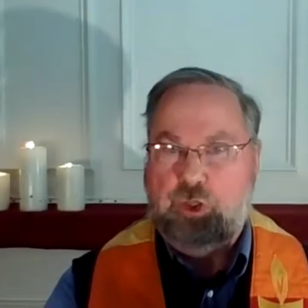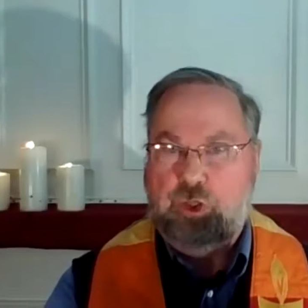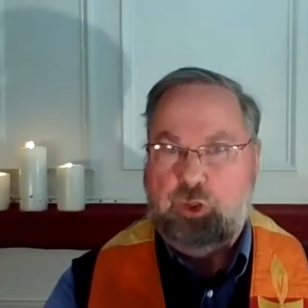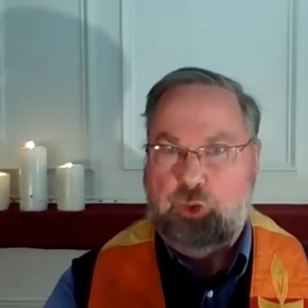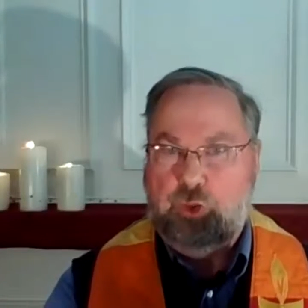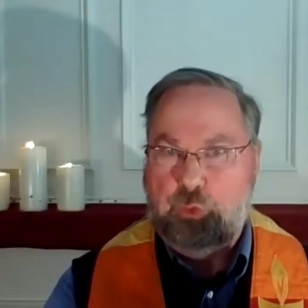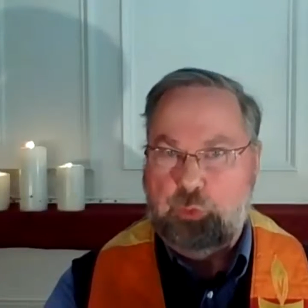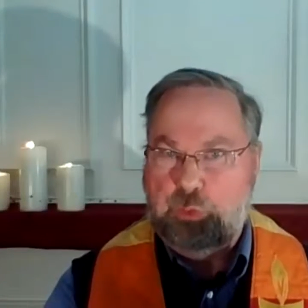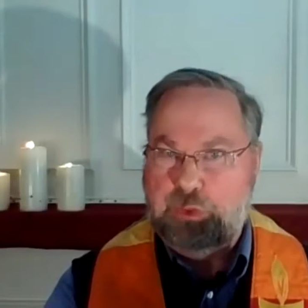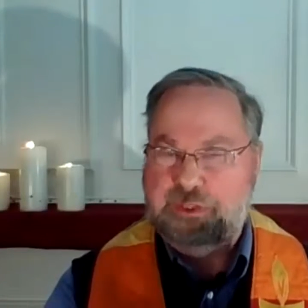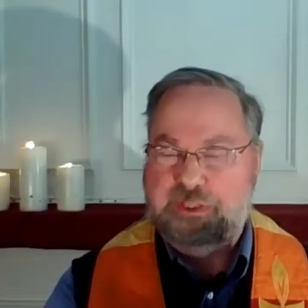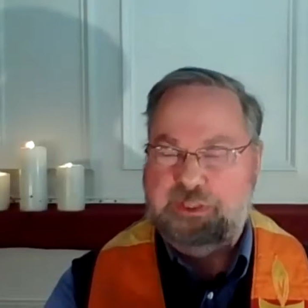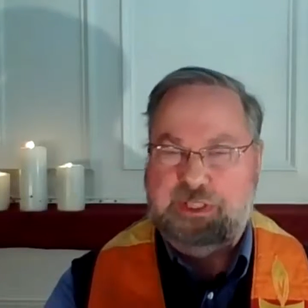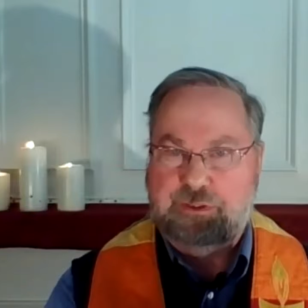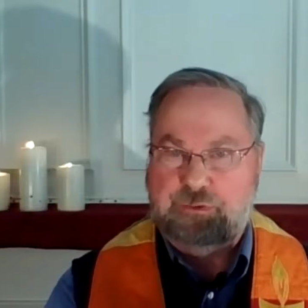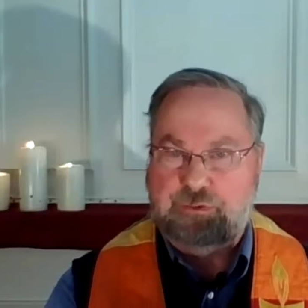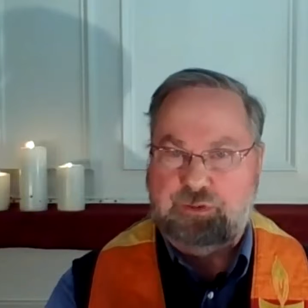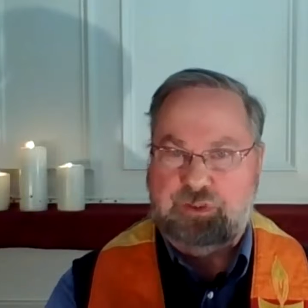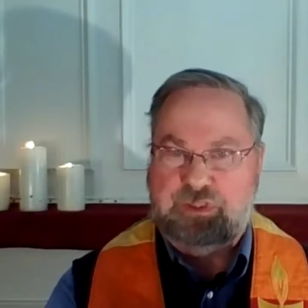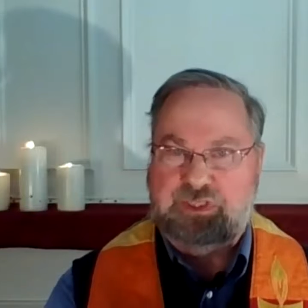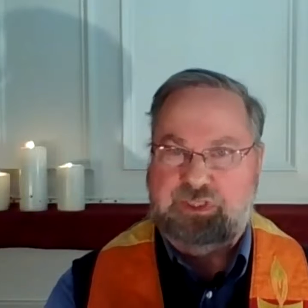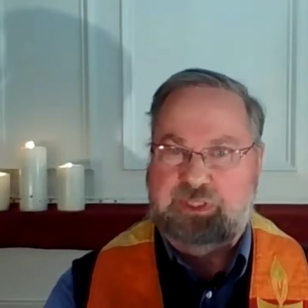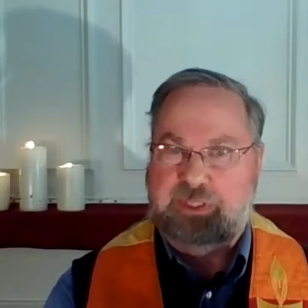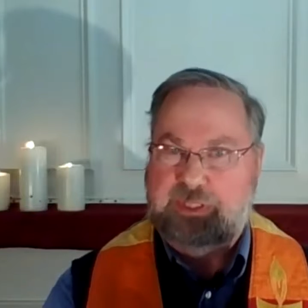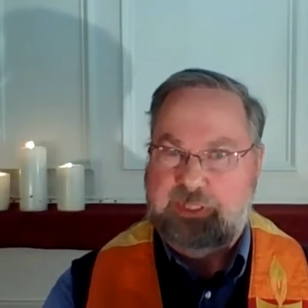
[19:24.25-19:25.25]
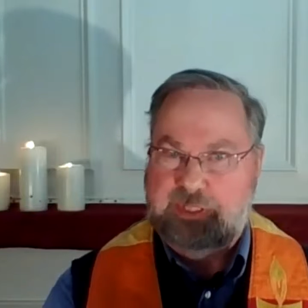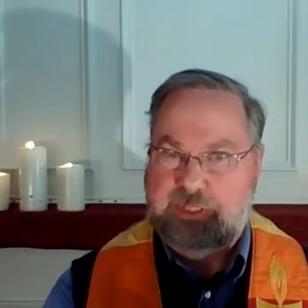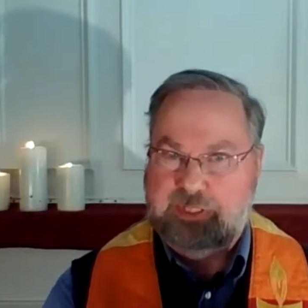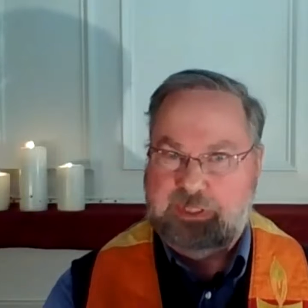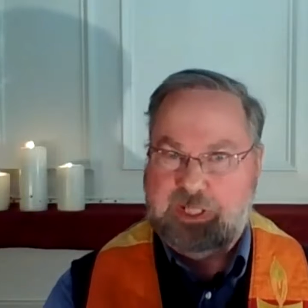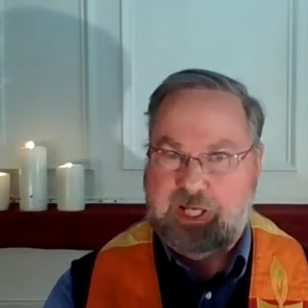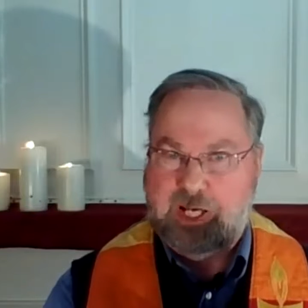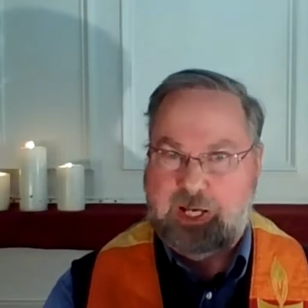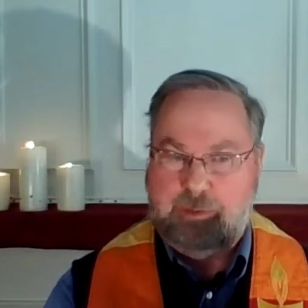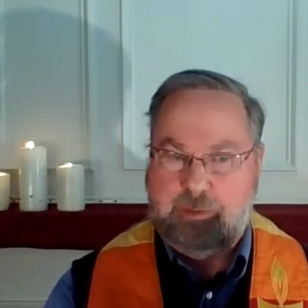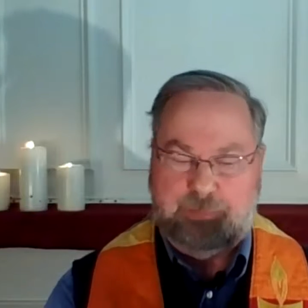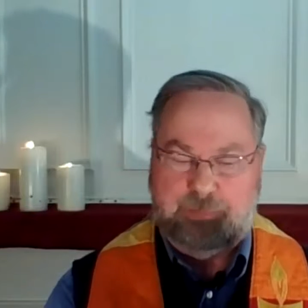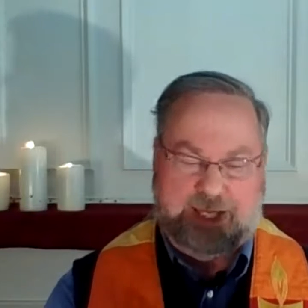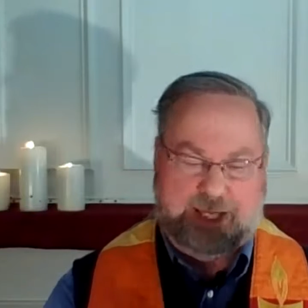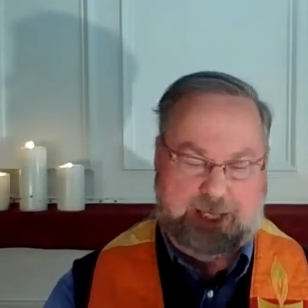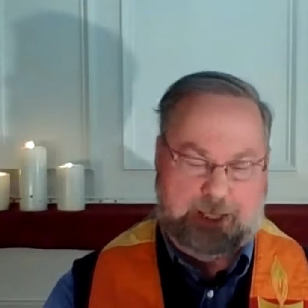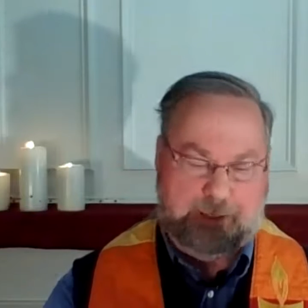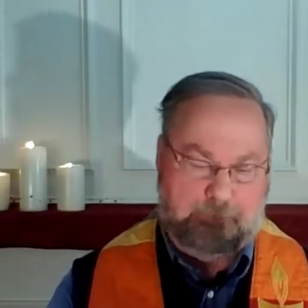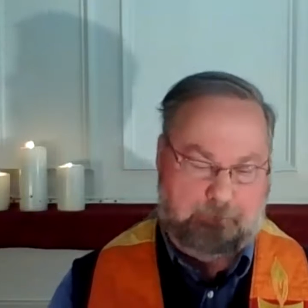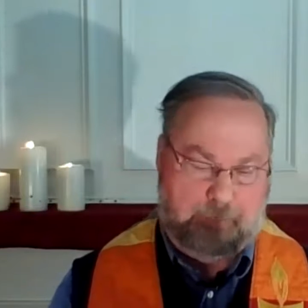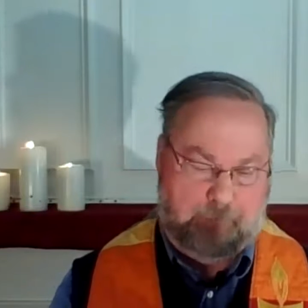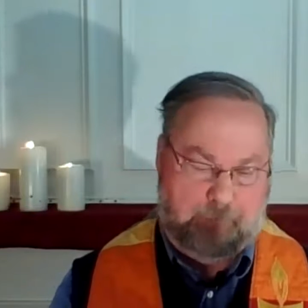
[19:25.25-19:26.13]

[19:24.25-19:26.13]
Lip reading: who was interested in coming.